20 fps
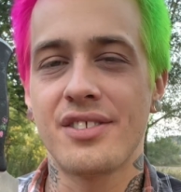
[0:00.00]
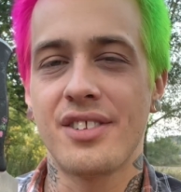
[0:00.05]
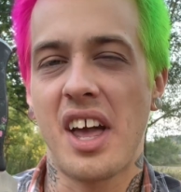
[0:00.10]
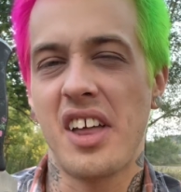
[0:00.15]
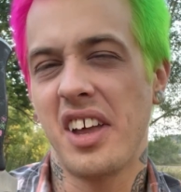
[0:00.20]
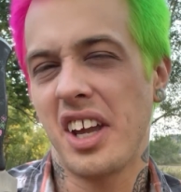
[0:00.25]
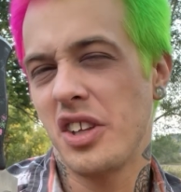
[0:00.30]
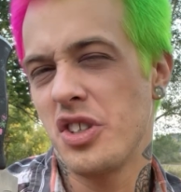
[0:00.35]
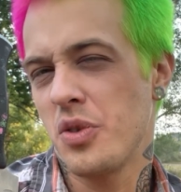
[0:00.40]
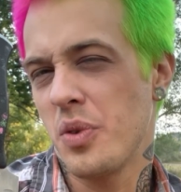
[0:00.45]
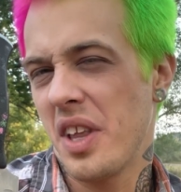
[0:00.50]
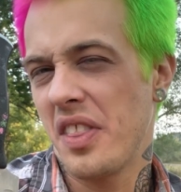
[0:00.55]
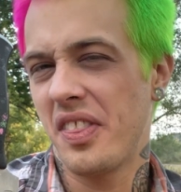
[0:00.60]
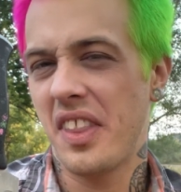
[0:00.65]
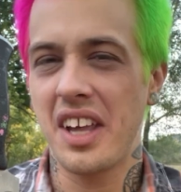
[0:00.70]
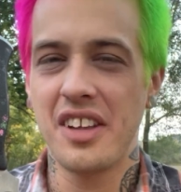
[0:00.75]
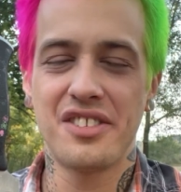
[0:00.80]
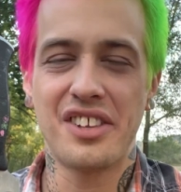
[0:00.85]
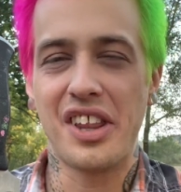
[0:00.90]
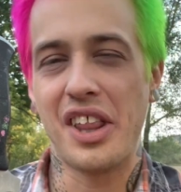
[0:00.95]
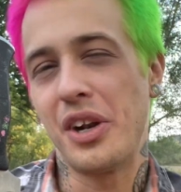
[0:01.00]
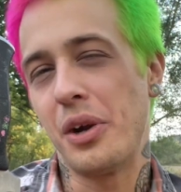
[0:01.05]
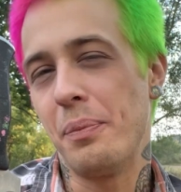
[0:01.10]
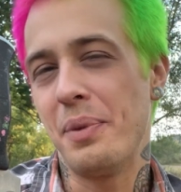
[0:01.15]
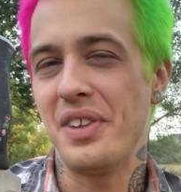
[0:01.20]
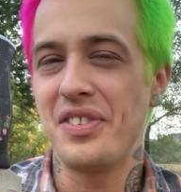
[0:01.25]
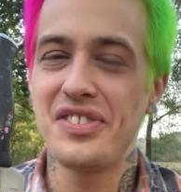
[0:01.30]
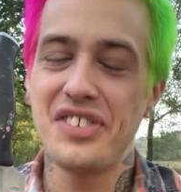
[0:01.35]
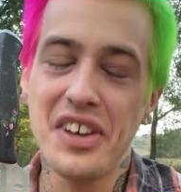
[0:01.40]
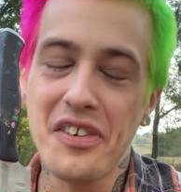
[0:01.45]
I like doing things a little
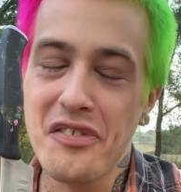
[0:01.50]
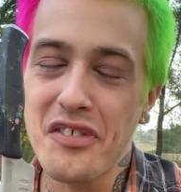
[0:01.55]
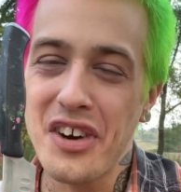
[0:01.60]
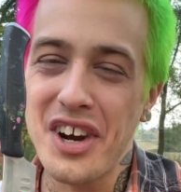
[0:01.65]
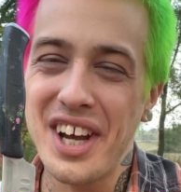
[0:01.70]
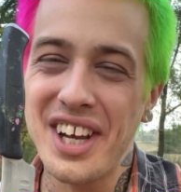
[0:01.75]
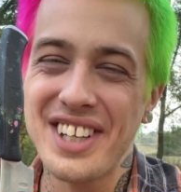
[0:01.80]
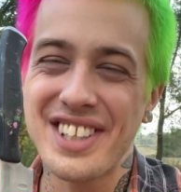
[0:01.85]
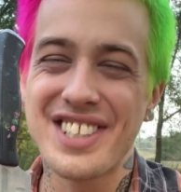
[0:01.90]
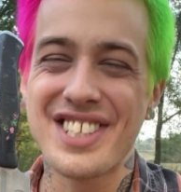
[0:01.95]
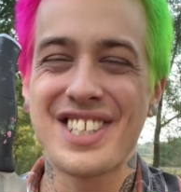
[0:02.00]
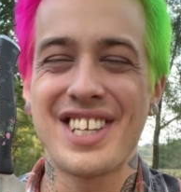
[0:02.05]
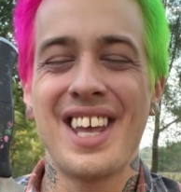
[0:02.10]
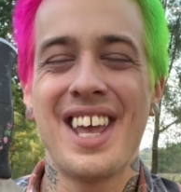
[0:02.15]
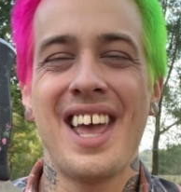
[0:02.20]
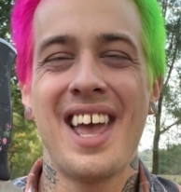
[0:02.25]
bit different.